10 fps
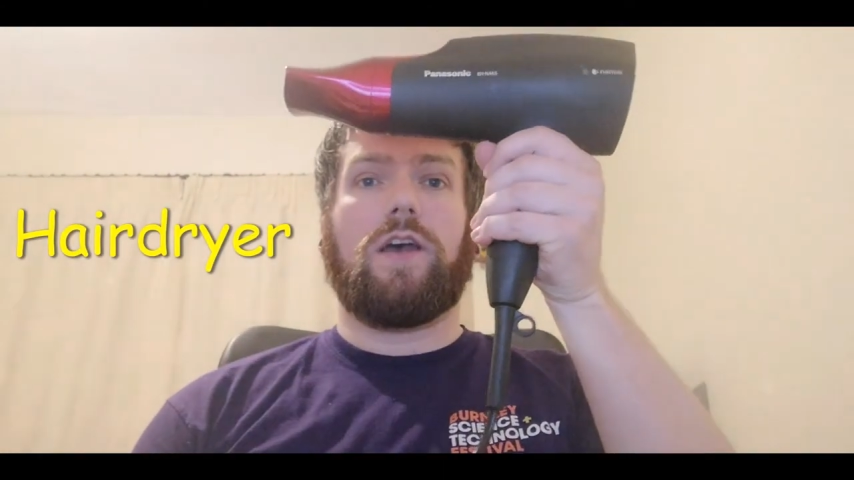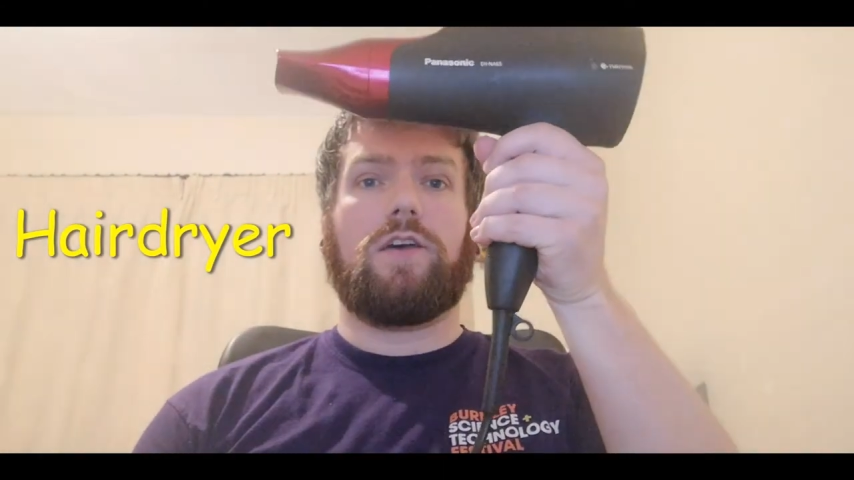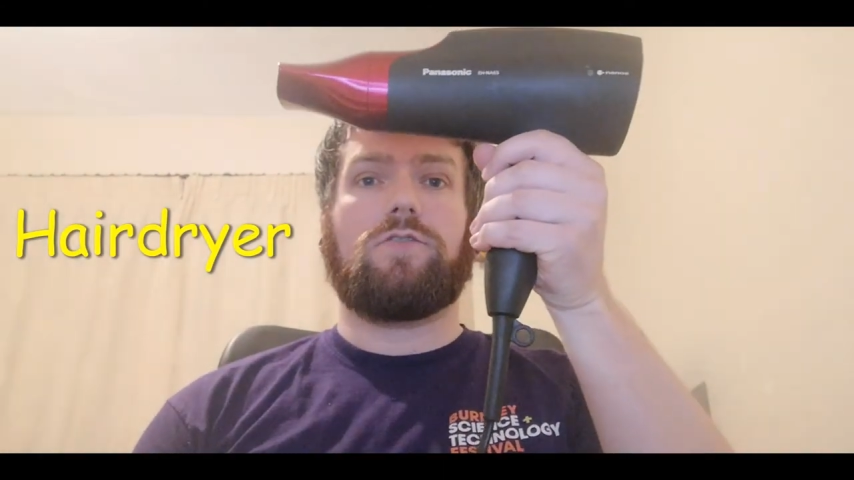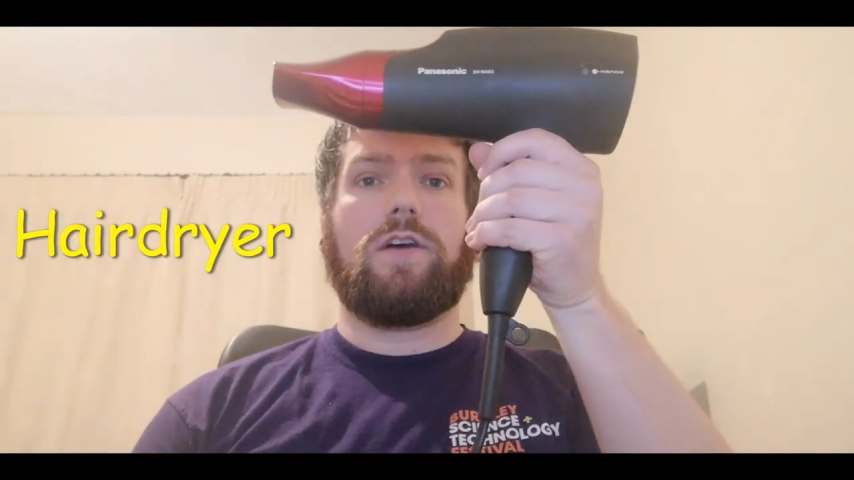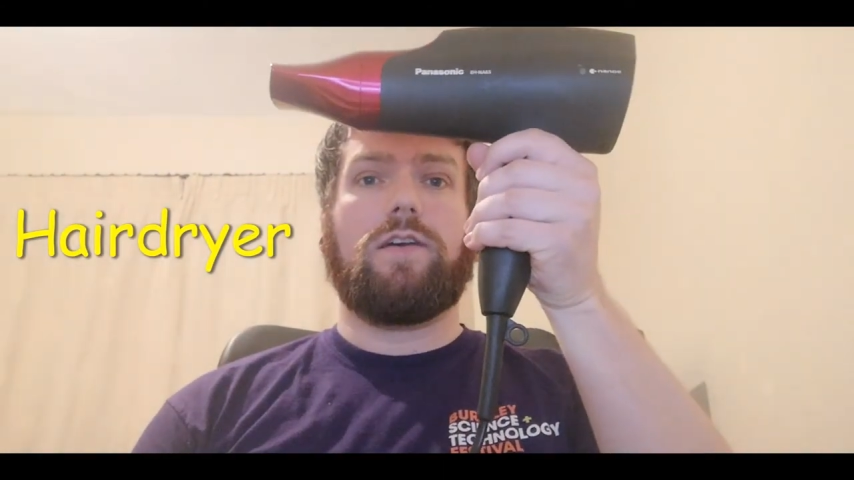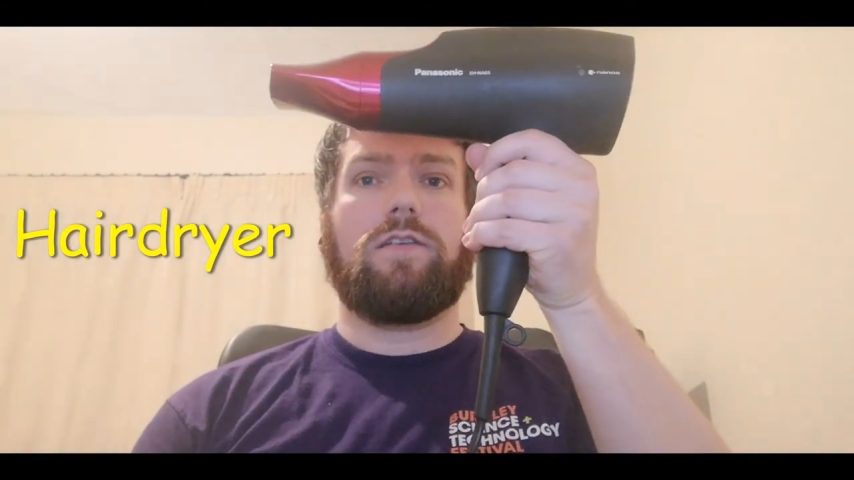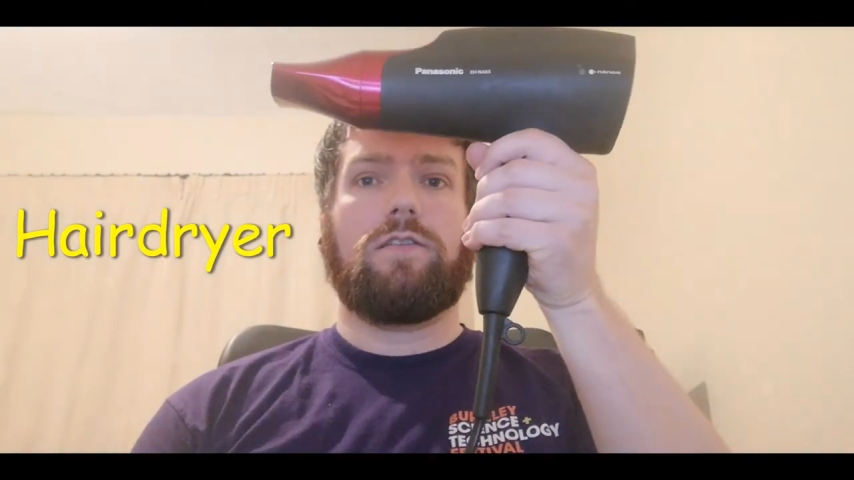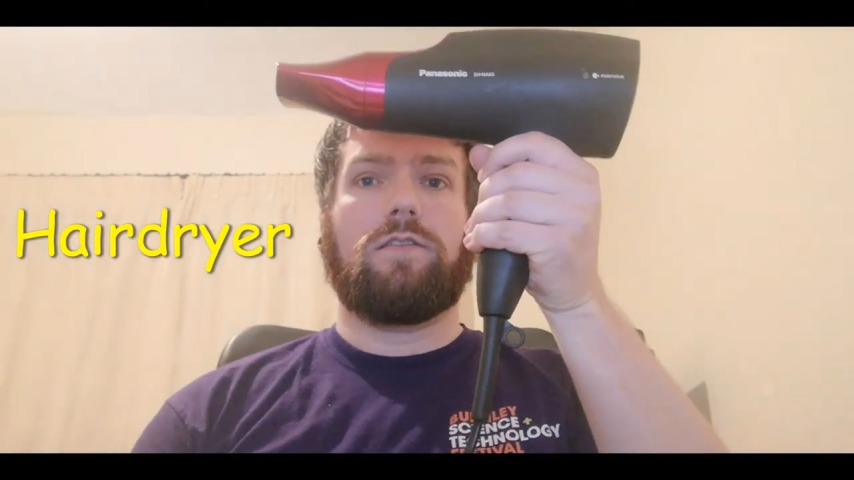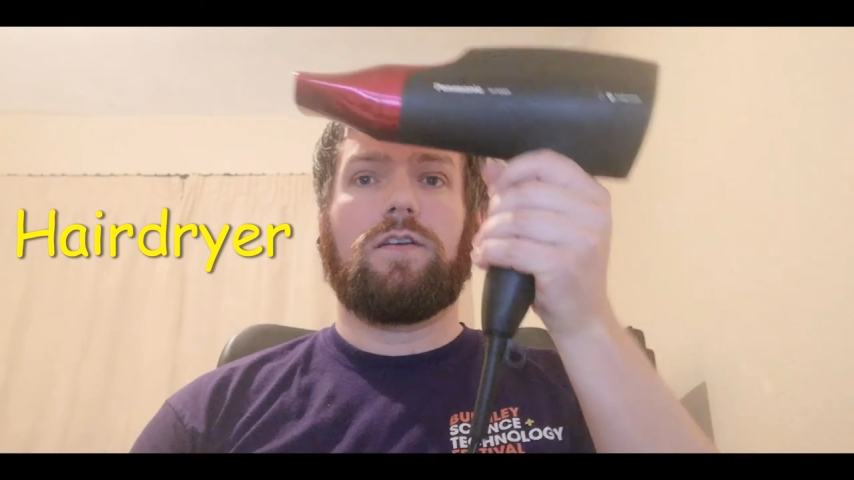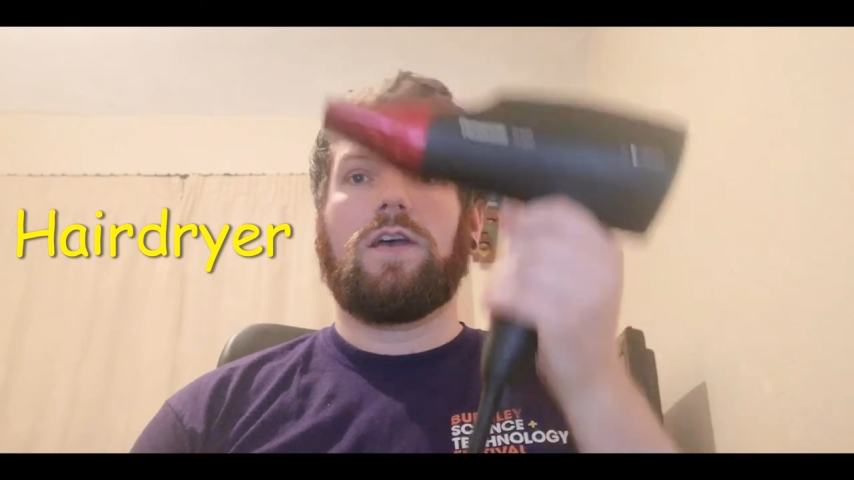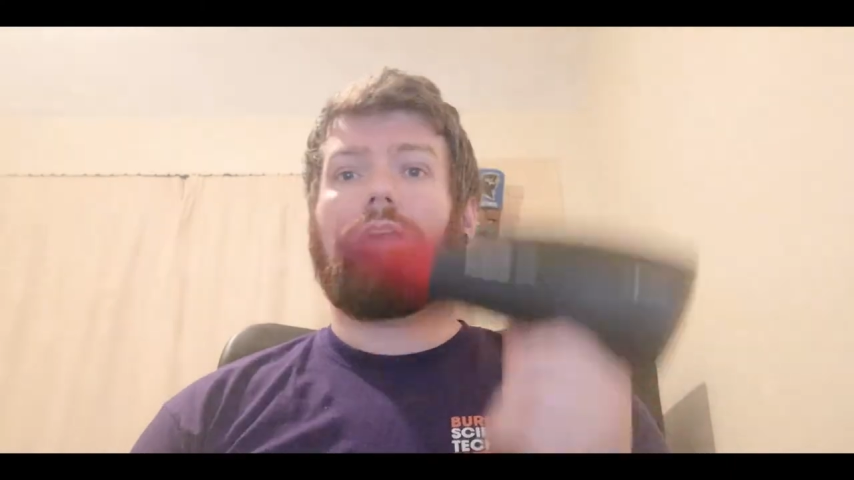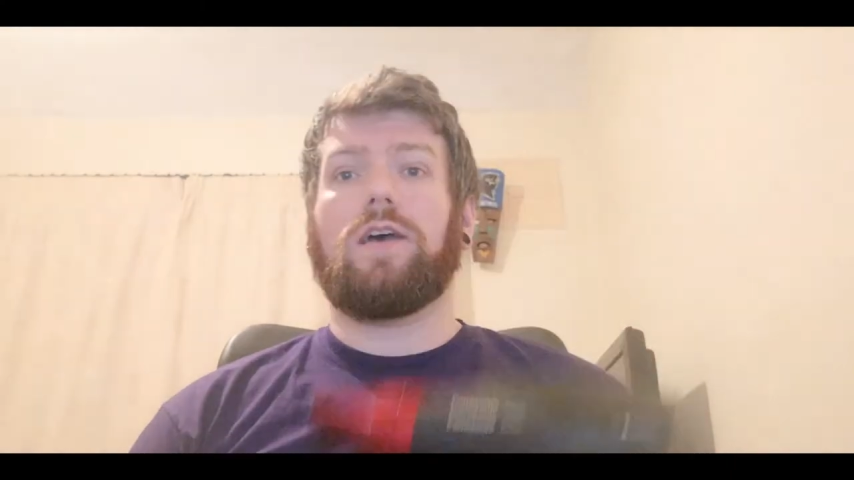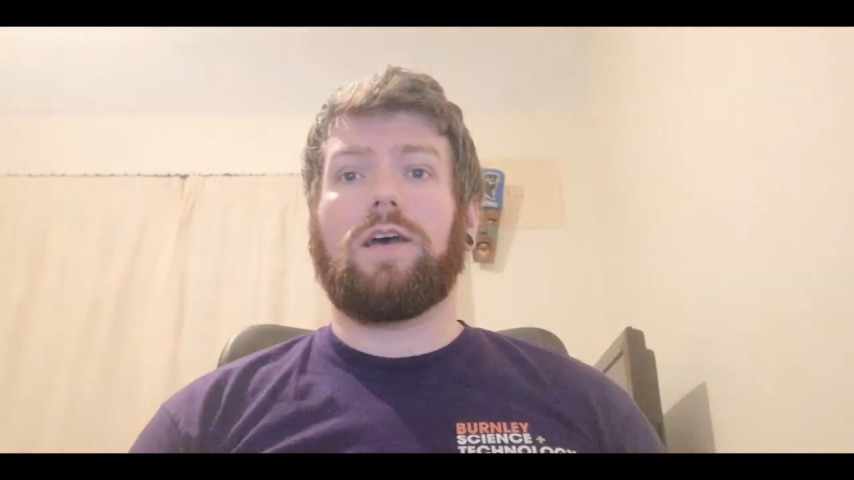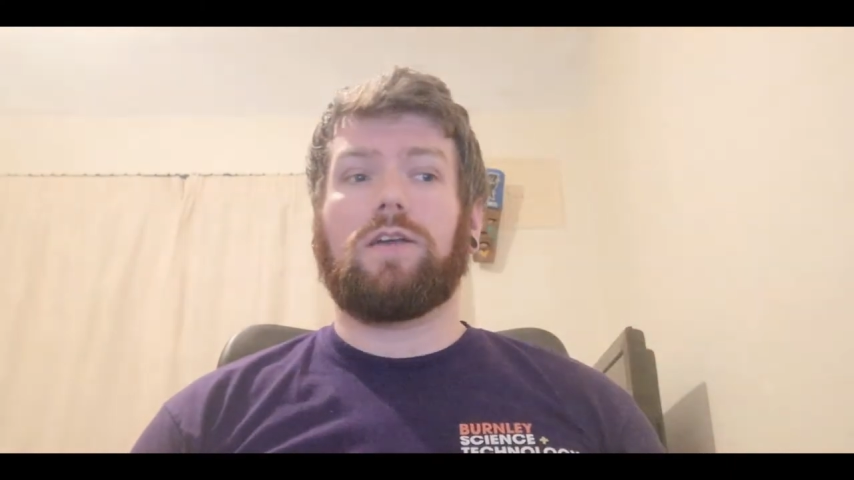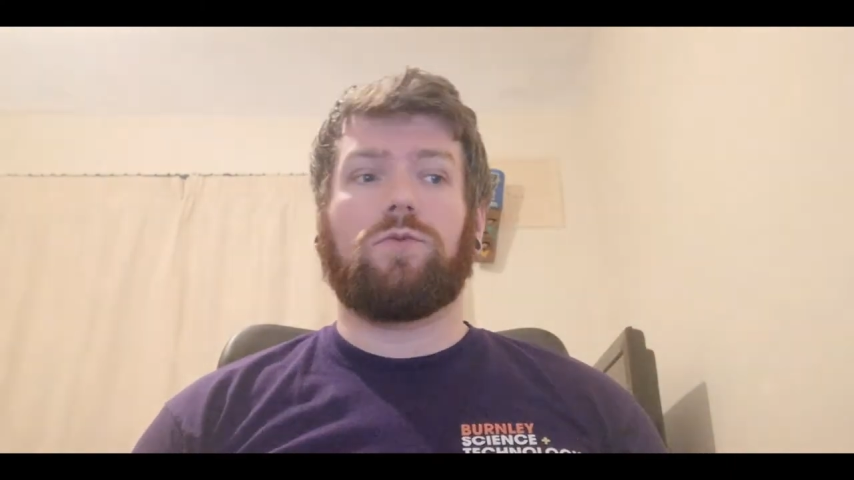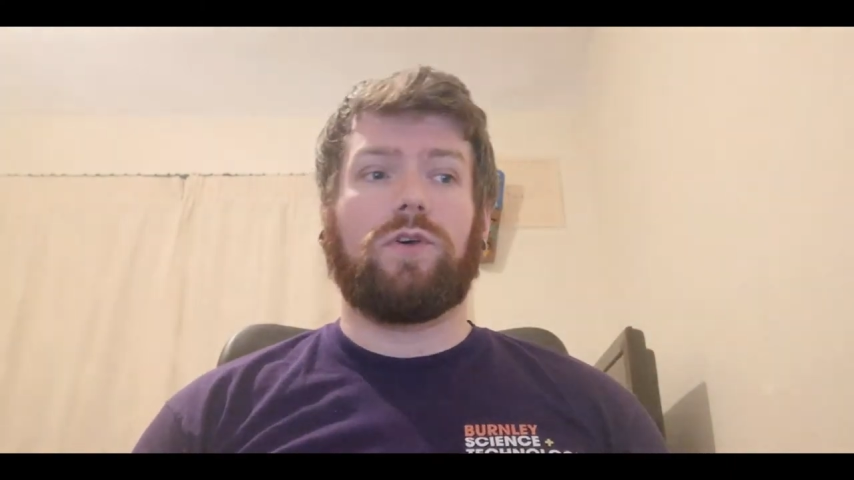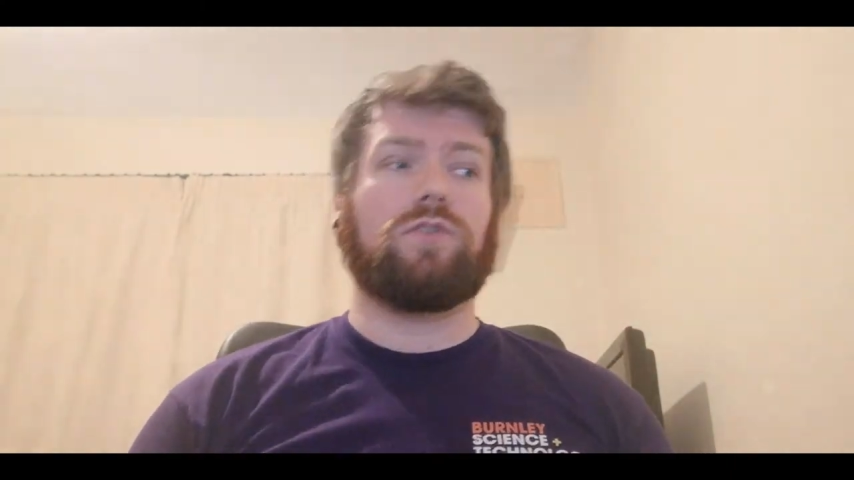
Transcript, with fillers: hairdryer and we